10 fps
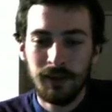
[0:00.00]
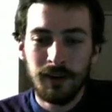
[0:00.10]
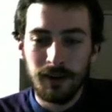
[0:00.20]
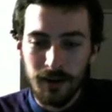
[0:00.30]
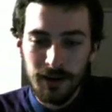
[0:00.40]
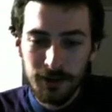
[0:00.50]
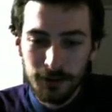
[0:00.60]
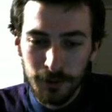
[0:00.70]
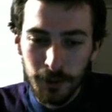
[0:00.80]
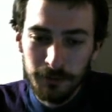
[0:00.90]
Alright,
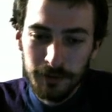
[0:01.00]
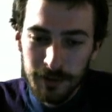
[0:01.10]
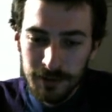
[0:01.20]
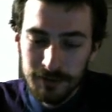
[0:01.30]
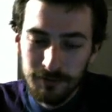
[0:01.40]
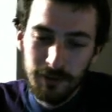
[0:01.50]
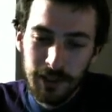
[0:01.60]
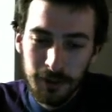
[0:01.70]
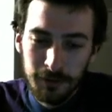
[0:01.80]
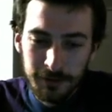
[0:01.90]
cool. Hopefully this
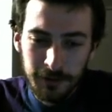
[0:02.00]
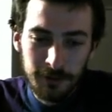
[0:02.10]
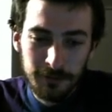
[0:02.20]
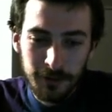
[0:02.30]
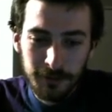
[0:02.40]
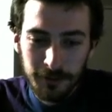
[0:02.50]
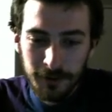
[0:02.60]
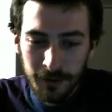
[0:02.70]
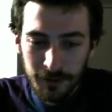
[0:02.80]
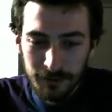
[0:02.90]
video was useful
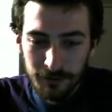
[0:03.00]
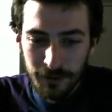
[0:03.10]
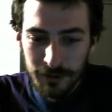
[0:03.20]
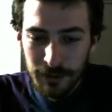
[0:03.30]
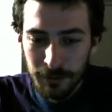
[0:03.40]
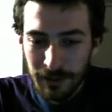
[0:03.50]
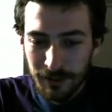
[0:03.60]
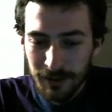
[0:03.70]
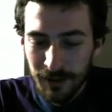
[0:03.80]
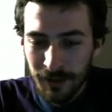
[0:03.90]
for someone out
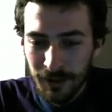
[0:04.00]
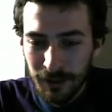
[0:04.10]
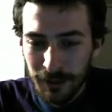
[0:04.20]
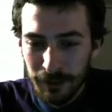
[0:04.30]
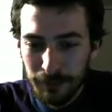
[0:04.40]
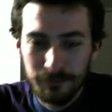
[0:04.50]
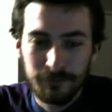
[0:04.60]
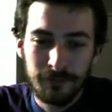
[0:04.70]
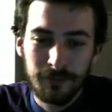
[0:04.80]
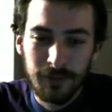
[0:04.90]
there.
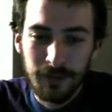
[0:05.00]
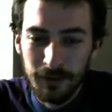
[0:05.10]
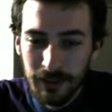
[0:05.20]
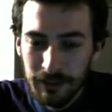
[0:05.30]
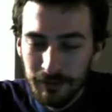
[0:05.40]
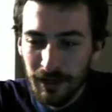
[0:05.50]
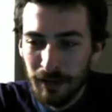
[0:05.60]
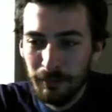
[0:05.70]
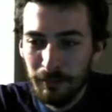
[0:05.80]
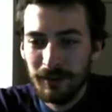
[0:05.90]
You can leave a
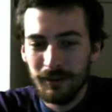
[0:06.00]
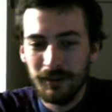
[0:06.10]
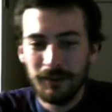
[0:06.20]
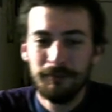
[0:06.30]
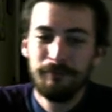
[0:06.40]
comment or